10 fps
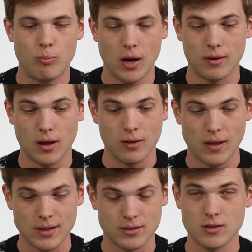But
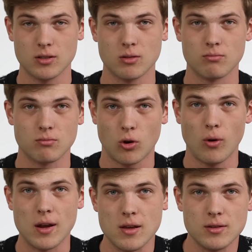nonetheless, these are some
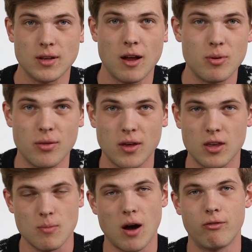cool ideas that I've been
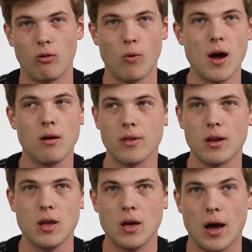thinking about for a while
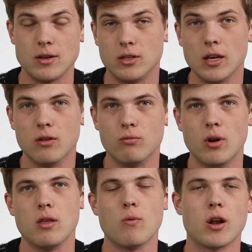that I did
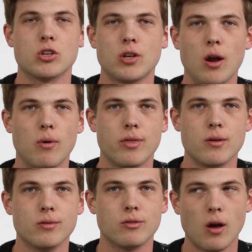really want to share with
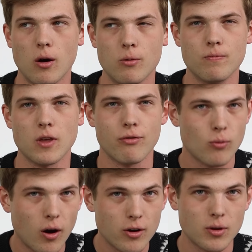you. So if
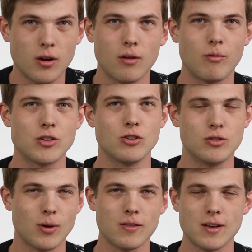you are new here, make sure
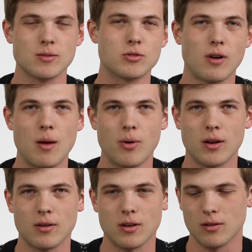you do hit that subscribe
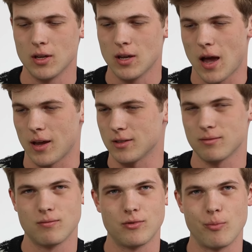button and I
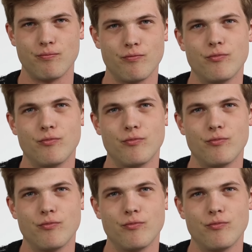guess the,